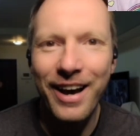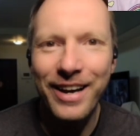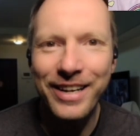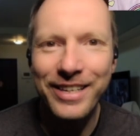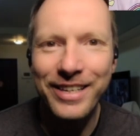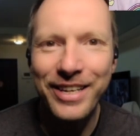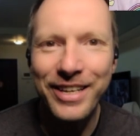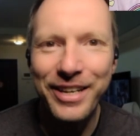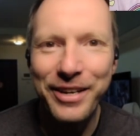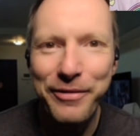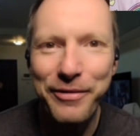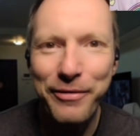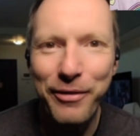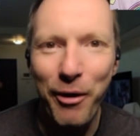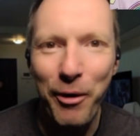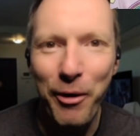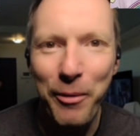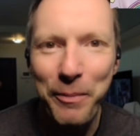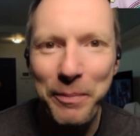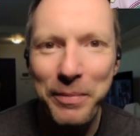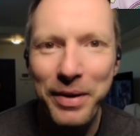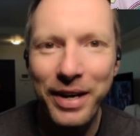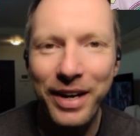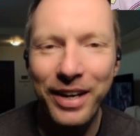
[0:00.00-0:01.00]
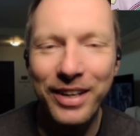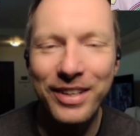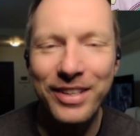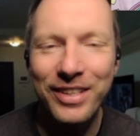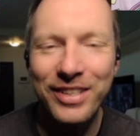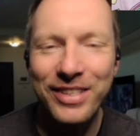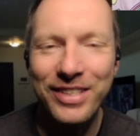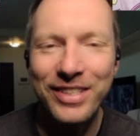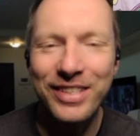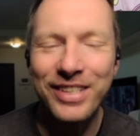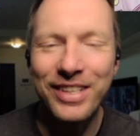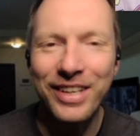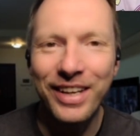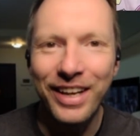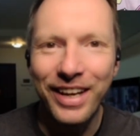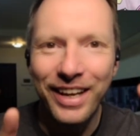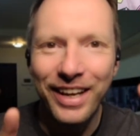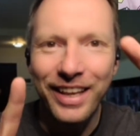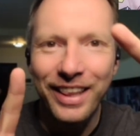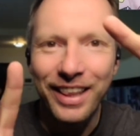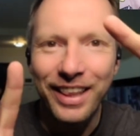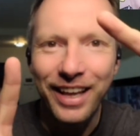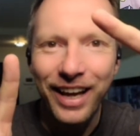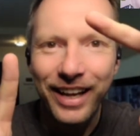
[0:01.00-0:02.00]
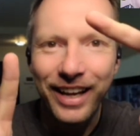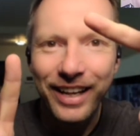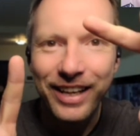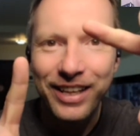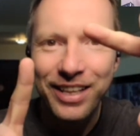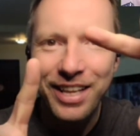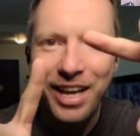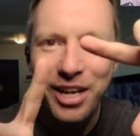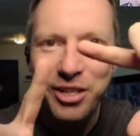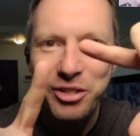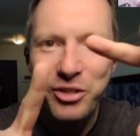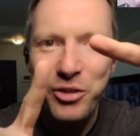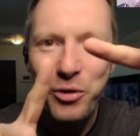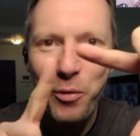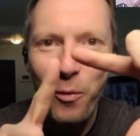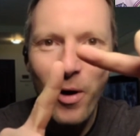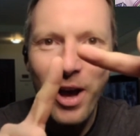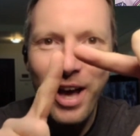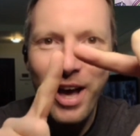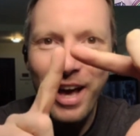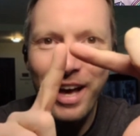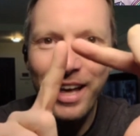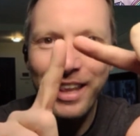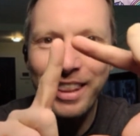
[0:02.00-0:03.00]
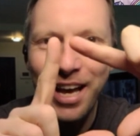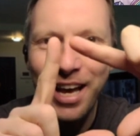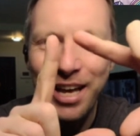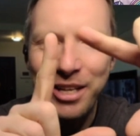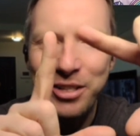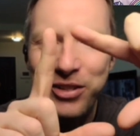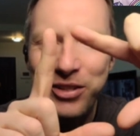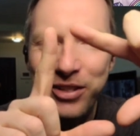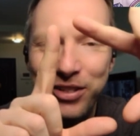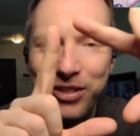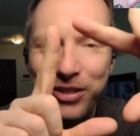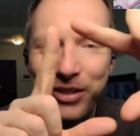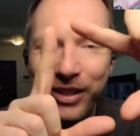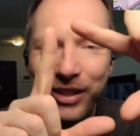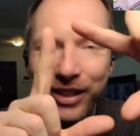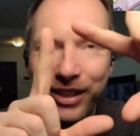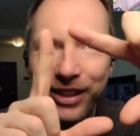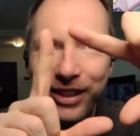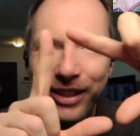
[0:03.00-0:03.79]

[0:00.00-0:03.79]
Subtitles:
and the community, and it's a safe space to get feedback